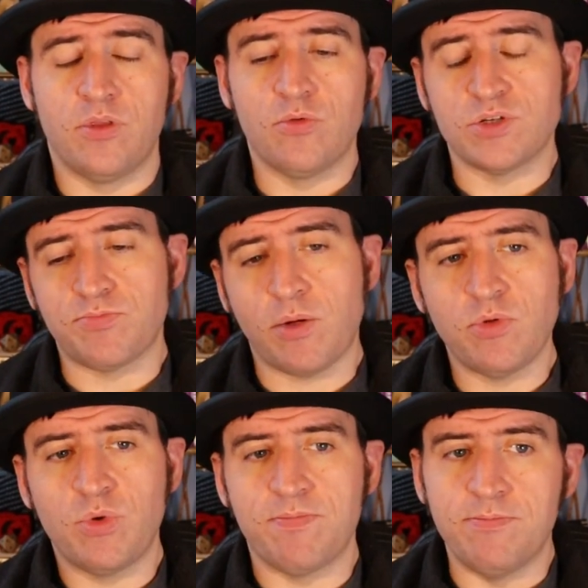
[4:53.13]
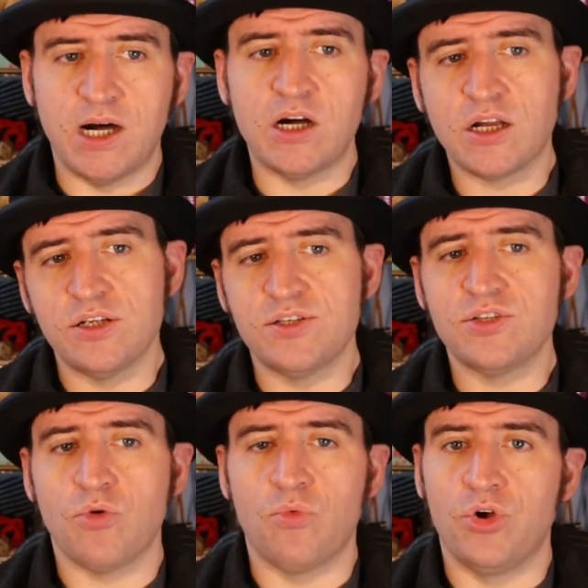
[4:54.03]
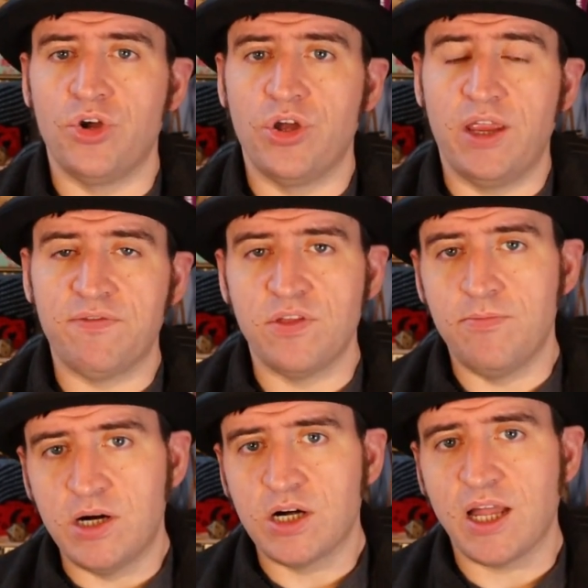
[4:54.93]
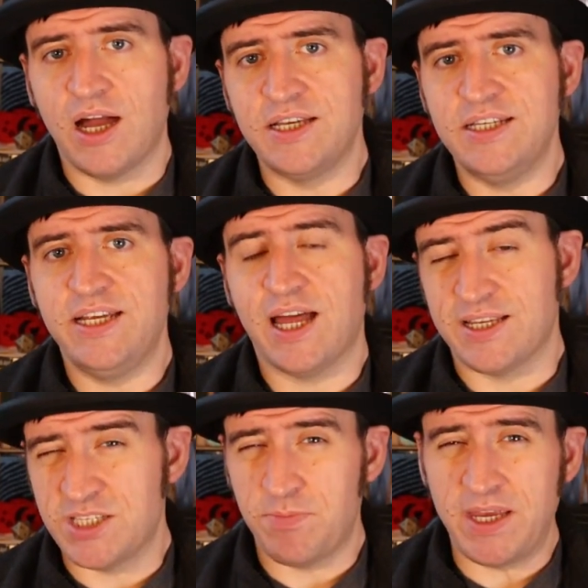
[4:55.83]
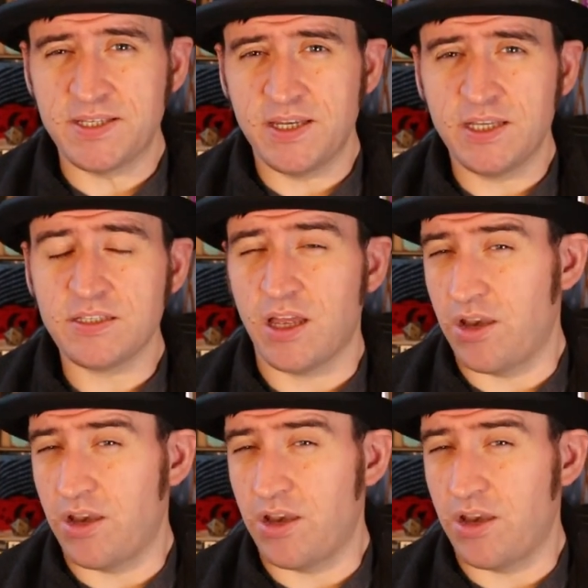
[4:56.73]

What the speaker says: There was a problem with markers, where if the marker ID had a space in it,